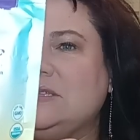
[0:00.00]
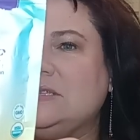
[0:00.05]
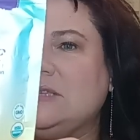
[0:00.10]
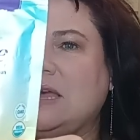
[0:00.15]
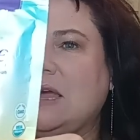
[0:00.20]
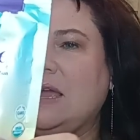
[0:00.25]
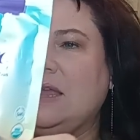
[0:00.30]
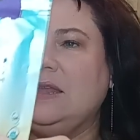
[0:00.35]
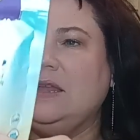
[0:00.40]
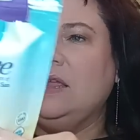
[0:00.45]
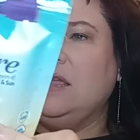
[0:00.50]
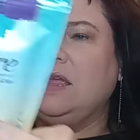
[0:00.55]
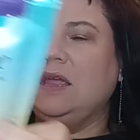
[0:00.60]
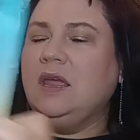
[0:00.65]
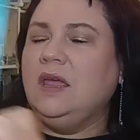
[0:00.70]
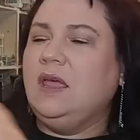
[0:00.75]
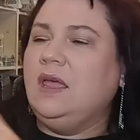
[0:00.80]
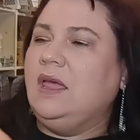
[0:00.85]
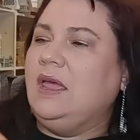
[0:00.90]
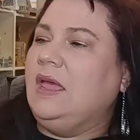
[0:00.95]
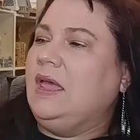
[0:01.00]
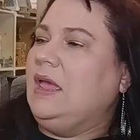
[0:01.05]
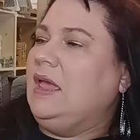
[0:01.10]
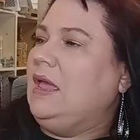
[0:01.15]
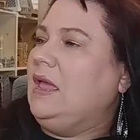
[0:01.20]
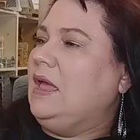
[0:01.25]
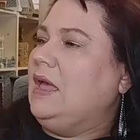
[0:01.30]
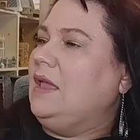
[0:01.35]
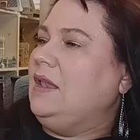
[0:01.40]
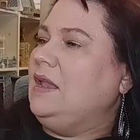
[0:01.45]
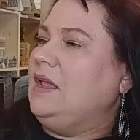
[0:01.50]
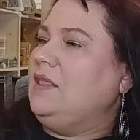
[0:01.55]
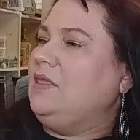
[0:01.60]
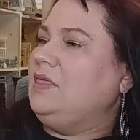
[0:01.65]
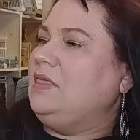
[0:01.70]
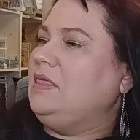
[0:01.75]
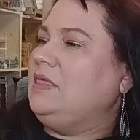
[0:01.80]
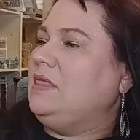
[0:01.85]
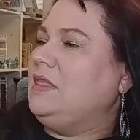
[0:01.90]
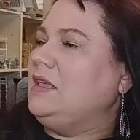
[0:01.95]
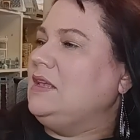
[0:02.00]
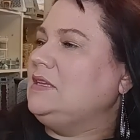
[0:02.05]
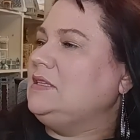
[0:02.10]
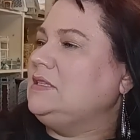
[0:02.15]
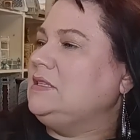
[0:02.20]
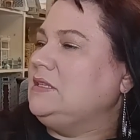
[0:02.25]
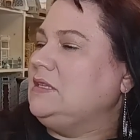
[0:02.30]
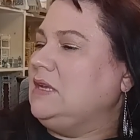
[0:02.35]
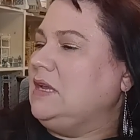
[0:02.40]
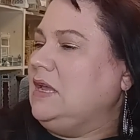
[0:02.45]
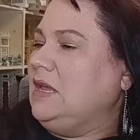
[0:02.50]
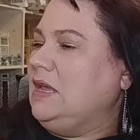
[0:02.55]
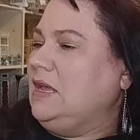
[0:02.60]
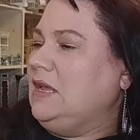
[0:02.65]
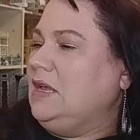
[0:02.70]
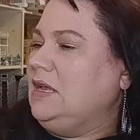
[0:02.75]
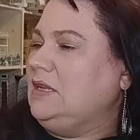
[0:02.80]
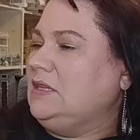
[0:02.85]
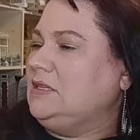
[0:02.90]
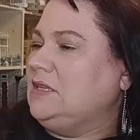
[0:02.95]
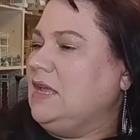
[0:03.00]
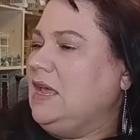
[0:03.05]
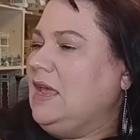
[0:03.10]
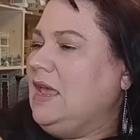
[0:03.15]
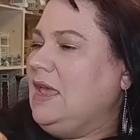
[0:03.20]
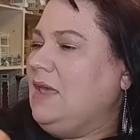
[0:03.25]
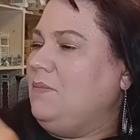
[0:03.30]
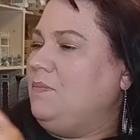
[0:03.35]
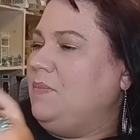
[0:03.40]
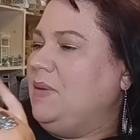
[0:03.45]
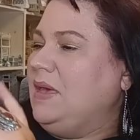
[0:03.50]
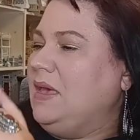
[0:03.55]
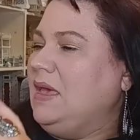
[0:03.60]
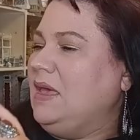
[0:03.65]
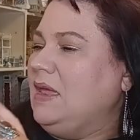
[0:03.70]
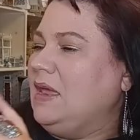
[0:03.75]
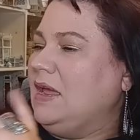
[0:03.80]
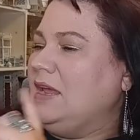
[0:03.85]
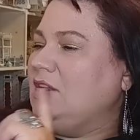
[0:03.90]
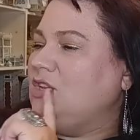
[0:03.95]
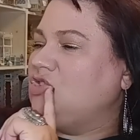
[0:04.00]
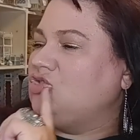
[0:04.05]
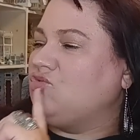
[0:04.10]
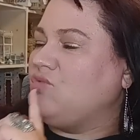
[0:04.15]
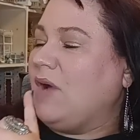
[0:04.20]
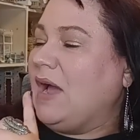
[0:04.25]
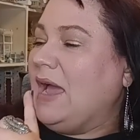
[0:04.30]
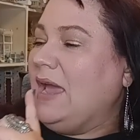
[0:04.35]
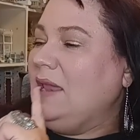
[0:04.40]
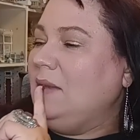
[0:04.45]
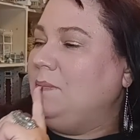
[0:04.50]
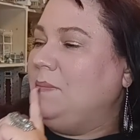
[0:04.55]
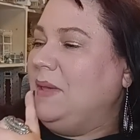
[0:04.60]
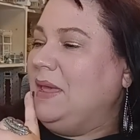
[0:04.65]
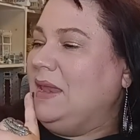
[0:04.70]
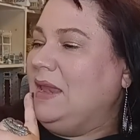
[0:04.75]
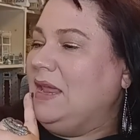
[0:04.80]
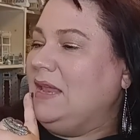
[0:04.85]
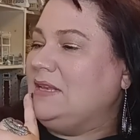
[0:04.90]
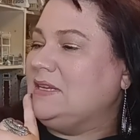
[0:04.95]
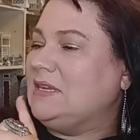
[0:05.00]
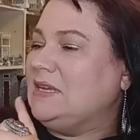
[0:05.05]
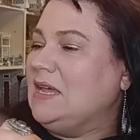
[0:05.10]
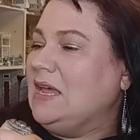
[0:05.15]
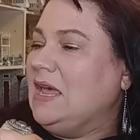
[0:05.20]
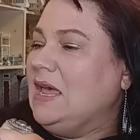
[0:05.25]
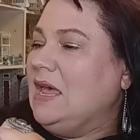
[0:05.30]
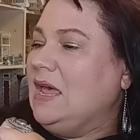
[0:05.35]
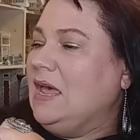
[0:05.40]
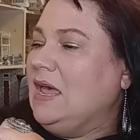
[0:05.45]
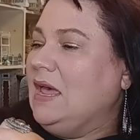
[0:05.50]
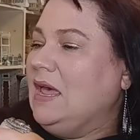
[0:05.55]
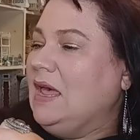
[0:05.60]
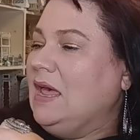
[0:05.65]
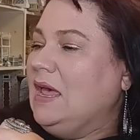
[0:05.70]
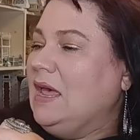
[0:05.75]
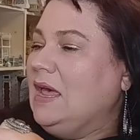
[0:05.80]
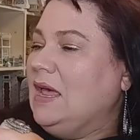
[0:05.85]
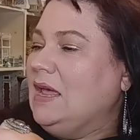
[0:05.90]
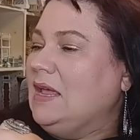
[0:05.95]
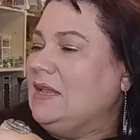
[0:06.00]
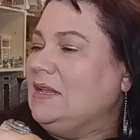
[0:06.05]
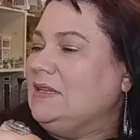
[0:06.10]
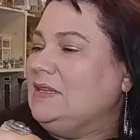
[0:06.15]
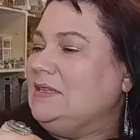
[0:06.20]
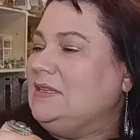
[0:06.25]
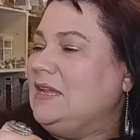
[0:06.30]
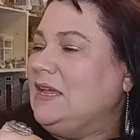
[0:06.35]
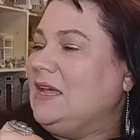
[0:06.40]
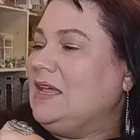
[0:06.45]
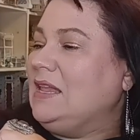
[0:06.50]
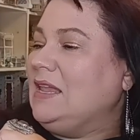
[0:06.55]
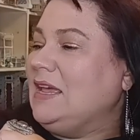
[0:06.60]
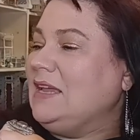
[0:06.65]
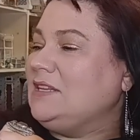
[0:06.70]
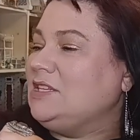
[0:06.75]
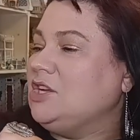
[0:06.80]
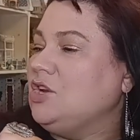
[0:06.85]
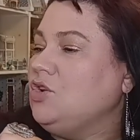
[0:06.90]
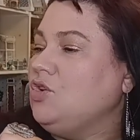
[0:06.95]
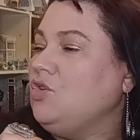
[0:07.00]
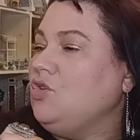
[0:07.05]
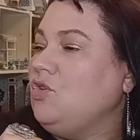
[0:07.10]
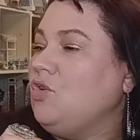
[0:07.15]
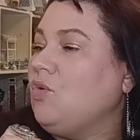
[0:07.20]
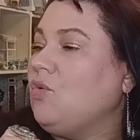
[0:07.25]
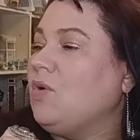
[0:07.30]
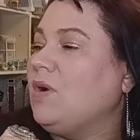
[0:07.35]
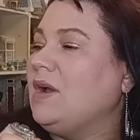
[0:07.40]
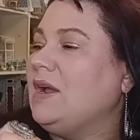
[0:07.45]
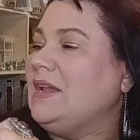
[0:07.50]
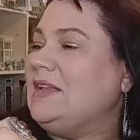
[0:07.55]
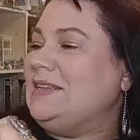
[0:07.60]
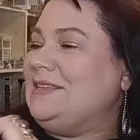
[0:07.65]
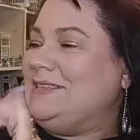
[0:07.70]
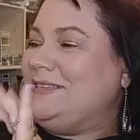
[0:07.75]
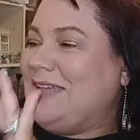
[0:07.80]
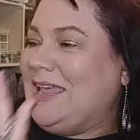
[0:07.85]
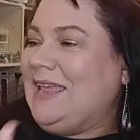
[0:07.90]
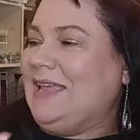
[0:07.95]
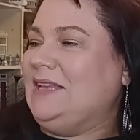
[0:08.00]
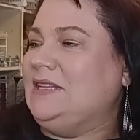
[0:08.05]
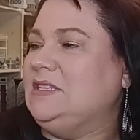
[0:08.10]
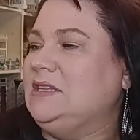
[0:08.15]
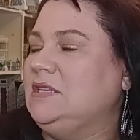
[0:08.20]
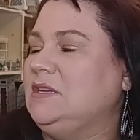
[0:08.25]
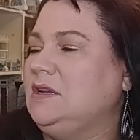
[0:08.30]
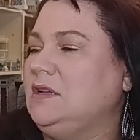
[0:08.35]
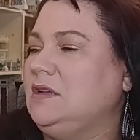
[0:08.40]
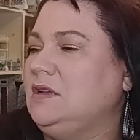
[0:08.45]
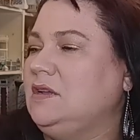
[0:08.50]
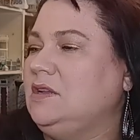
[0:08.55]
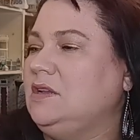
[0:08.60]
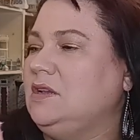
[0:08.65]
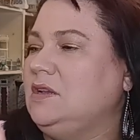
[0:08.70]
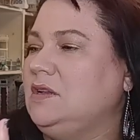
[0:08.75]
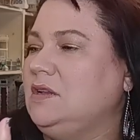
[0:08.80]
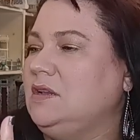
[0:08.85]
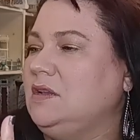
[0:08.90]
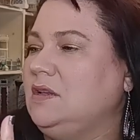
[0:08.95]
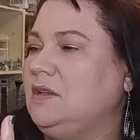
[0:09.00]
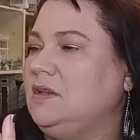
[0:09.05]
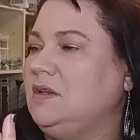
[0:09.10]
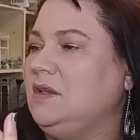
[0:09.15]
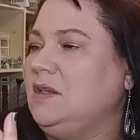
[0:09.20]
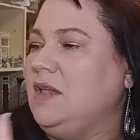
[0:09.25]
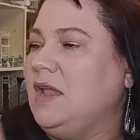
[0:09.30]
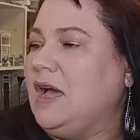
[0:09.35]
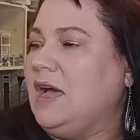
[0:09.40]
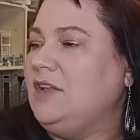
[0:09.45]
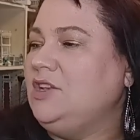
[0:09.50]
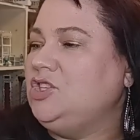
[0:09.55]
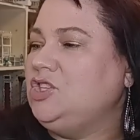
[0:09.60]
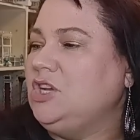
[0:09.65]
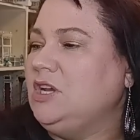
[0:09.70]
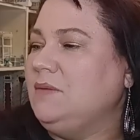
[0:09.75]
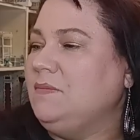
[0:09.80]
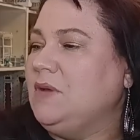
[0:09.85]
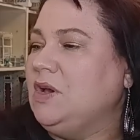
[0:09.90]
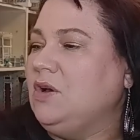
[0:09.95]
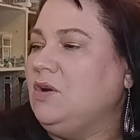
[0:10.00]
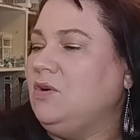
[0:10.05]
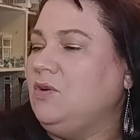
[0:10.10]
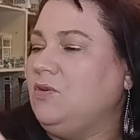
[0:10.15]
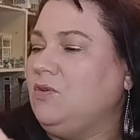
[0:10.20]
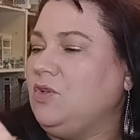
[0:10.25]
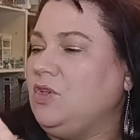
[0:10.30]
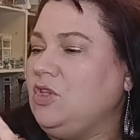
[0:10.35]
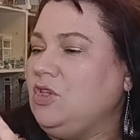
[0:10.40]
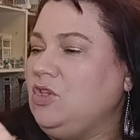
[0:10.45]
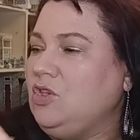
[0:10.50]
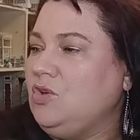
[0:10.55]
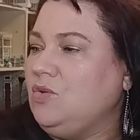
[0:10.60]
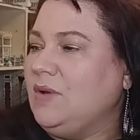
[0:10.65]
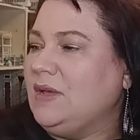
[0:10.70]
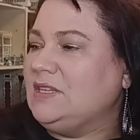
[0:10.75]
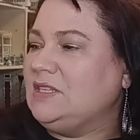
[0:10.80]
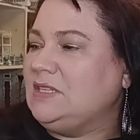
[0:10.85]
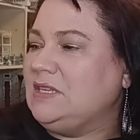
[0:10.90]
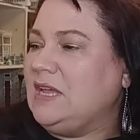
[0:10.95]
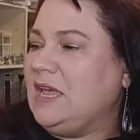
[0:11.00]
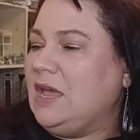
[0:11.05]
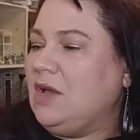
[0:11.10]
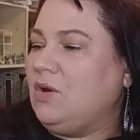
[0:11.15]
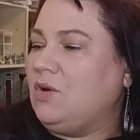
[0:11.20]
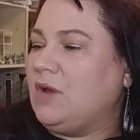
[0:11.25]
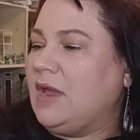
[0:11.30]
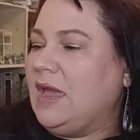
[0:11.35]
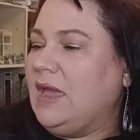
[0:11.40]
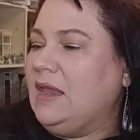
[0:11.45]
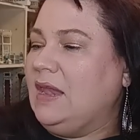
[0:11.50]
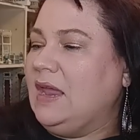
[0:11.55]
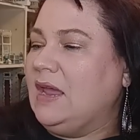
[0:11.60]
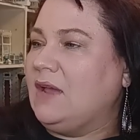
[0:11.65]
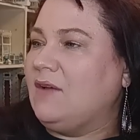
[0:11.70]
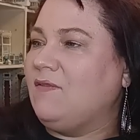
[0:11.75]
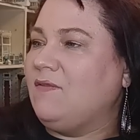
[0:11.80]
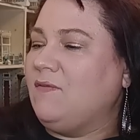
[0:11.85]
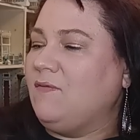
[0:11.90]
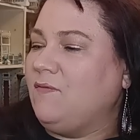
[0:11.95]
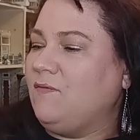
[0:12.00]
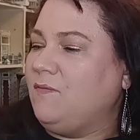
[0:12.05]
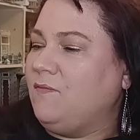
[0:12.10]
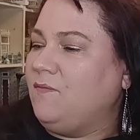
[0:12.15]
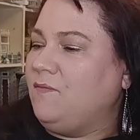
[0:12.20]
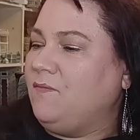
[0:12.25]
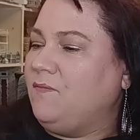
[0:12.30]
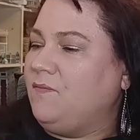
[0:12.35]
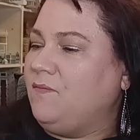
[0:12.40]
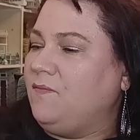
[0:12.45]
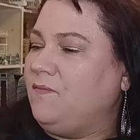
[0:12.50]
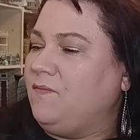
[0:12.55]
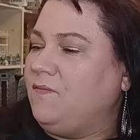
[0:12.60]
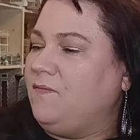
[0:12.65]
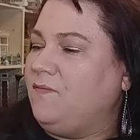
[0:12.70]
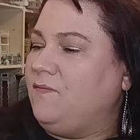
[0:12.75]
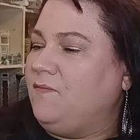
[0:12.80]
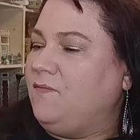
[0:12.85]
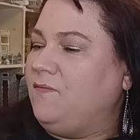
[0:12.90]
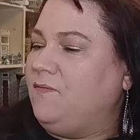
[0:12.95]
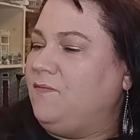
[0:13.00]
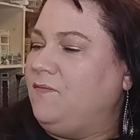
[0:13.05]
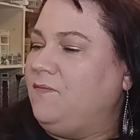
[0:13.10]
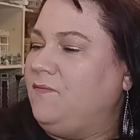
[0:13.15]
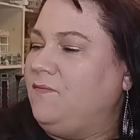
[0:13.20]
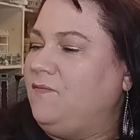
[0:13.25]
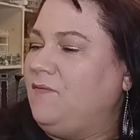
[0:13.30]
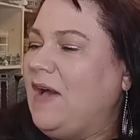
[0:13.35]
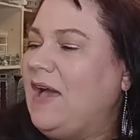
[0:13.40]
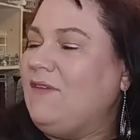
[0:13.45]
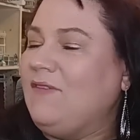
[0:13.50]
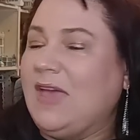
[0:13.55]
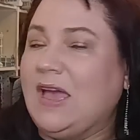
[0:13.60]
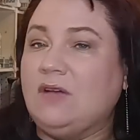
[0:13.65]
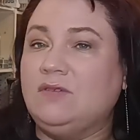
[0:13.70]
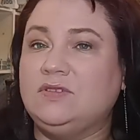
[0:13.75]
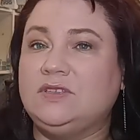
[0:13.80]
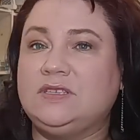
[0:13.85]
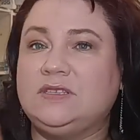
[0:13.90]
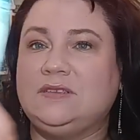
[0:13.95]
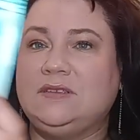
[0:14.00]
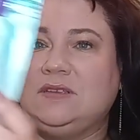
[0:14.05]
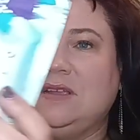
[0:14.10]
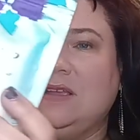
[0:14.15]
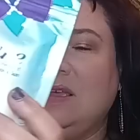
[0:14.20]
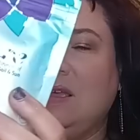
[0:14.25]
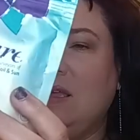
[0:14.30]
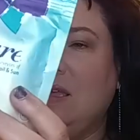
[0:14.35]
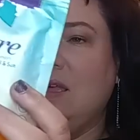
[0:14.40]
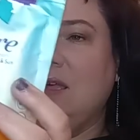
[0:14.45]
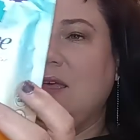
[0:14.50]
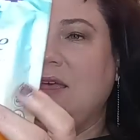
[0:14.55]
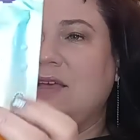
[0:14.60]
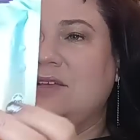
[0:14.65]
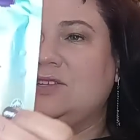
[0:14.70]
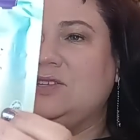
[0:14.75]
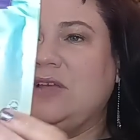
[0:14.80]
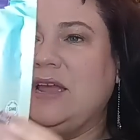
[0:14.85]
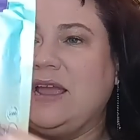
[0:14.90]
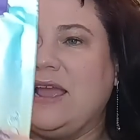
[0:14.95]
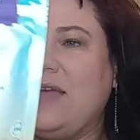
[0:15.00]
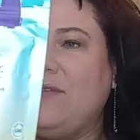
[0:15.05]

Sun. And this is a, pit, a dried pitted Deglet Noor date. Non-GMO, USDA organic, five ounce. So I